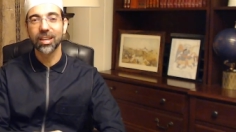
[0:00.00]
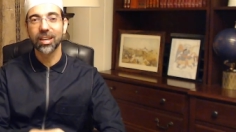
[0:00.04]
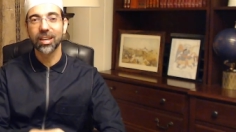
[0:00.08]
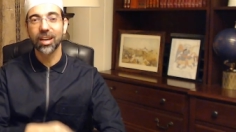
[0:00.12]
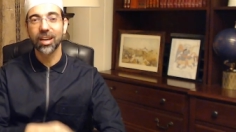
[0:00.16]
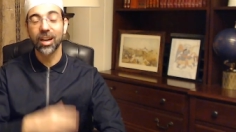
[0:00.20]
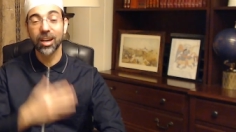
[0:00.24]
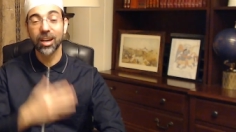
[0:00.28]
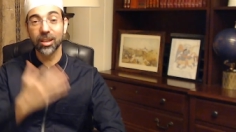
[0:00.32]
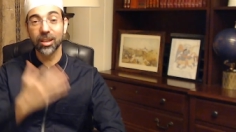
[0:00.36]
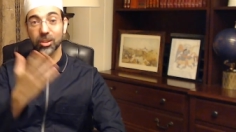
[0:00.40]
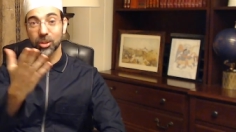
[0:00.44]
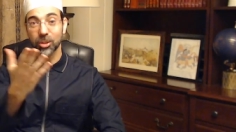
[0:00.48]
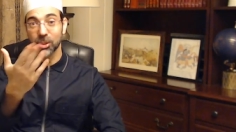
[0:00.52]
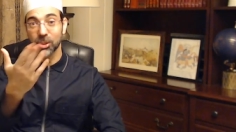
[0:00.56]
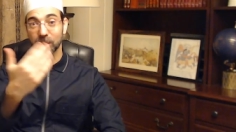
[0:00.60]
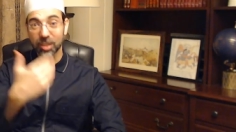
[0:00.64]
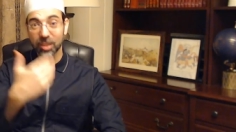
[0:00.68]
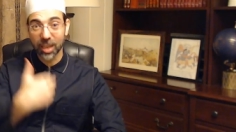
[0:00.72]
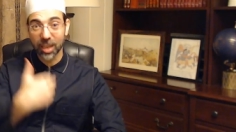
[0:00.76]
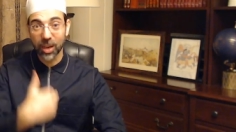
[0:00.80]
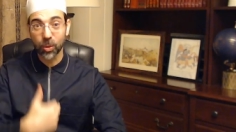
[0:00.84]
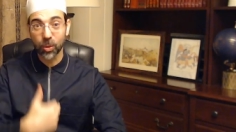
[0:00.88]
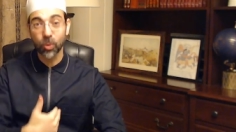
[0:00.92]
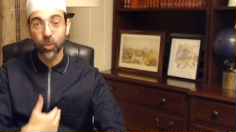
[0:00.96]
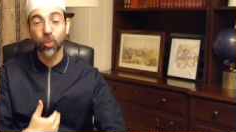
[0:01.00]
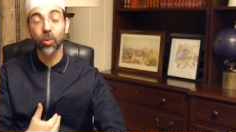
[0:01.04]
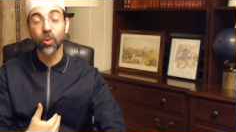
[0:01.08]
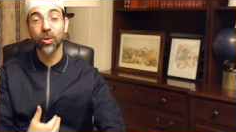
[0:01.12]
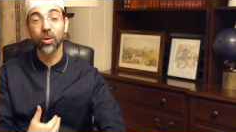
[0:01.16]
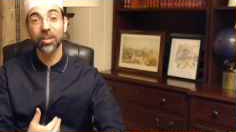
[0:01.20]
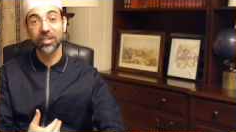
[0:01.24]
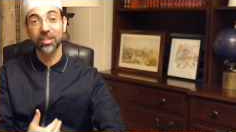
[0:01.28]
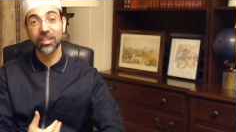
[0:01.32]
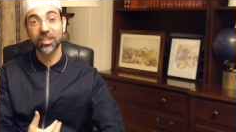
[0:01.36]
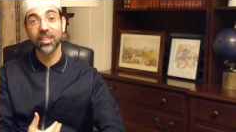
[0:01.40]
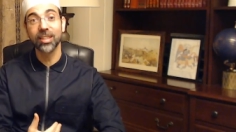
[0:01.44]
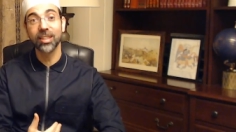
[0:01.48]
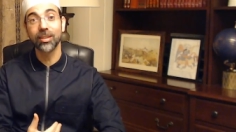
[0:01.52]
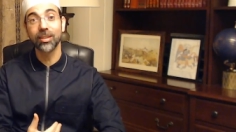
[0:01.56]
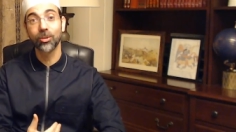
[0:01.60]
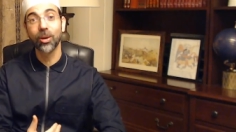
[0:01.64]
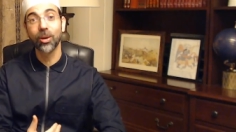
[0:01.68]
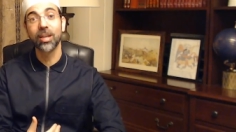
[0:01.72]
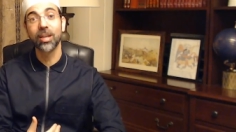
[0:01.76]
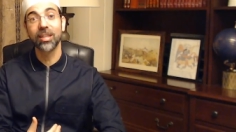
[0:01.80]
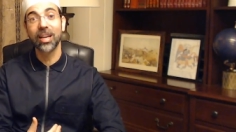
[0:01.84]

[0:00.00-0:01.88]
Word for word: Aren't you and I quarantined right